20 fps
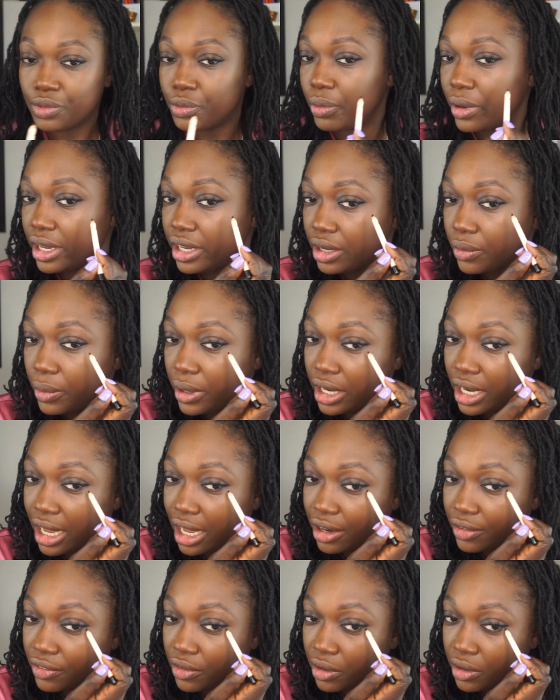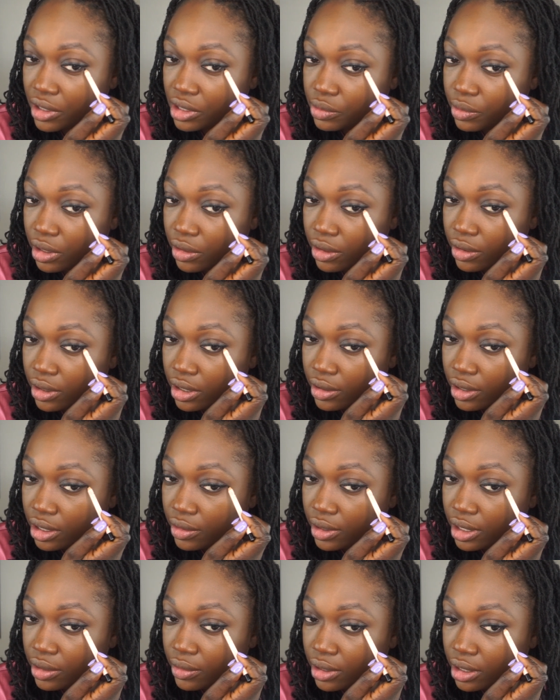Wait, I gotta focus.
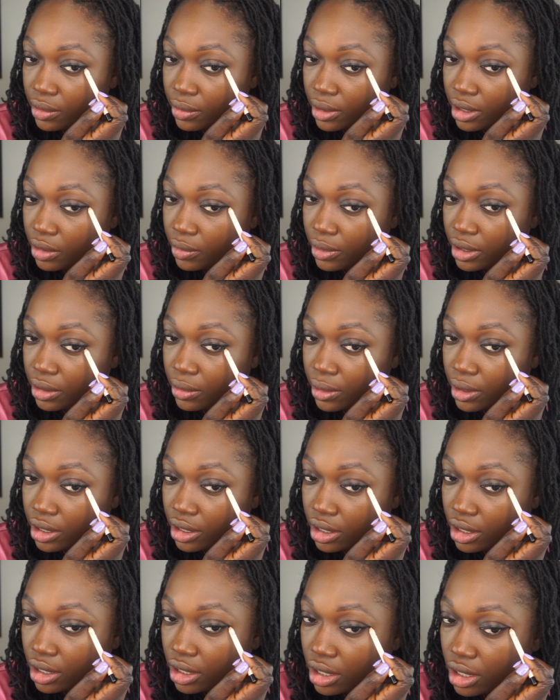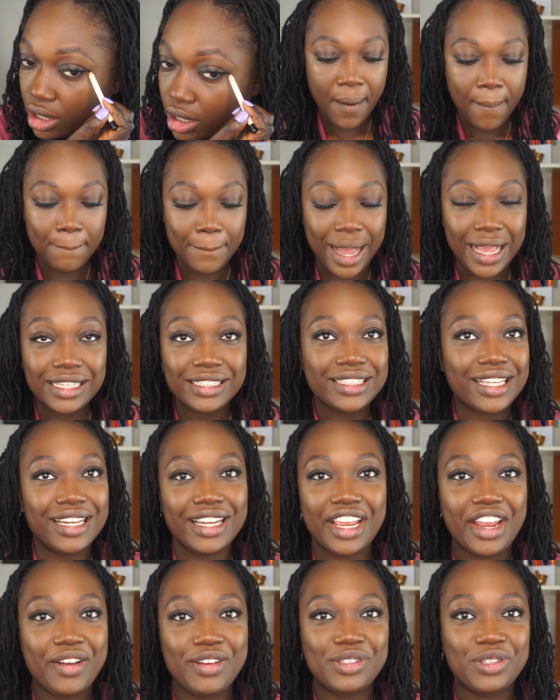Wait. My
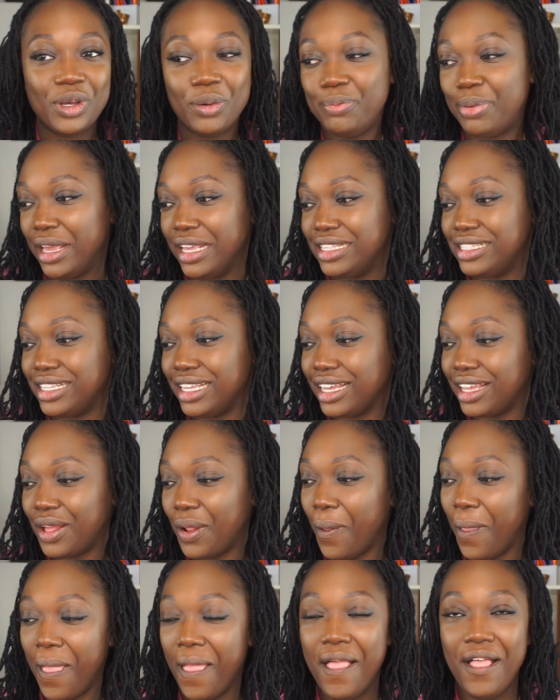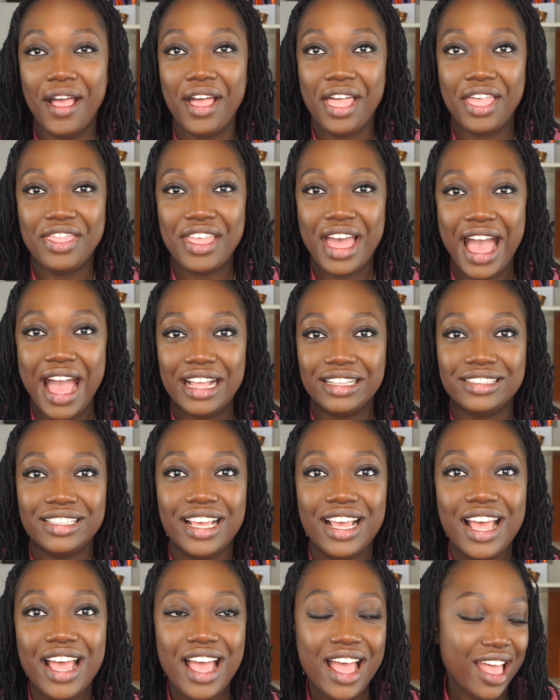skincare is so basic that
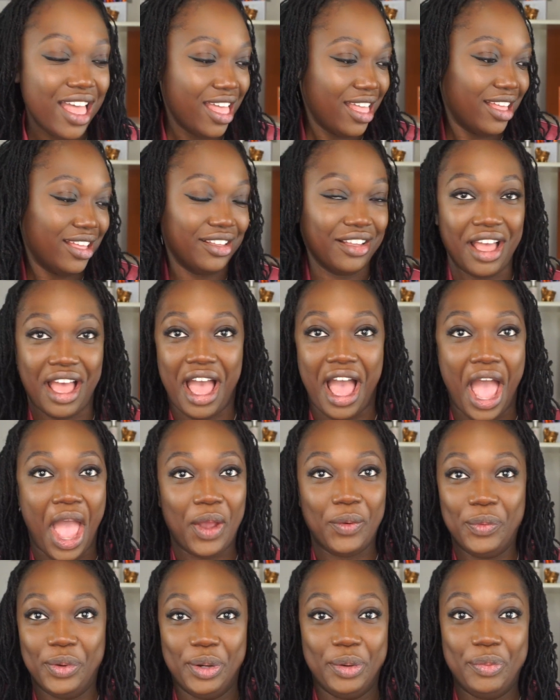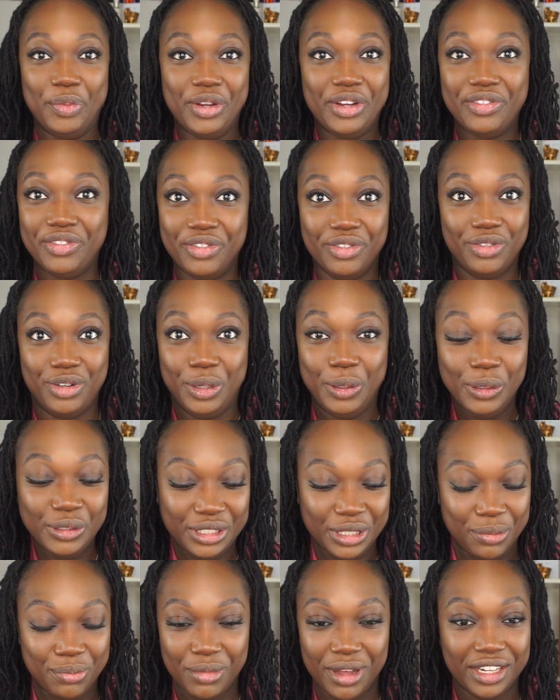I wouldn't be
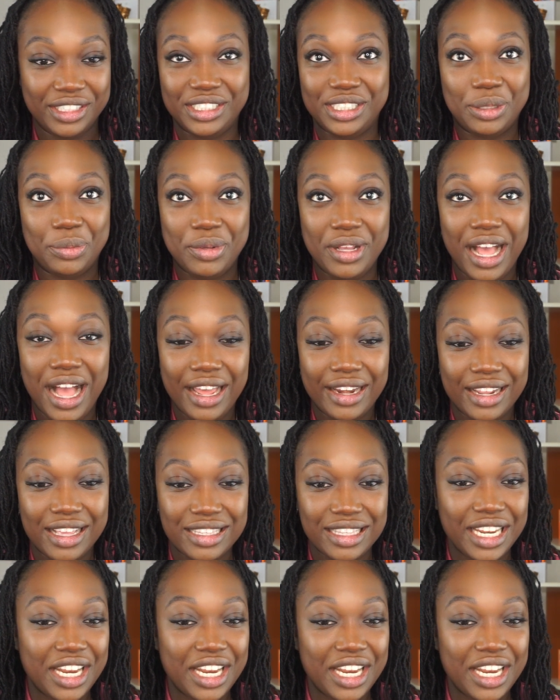losing much, to be honest.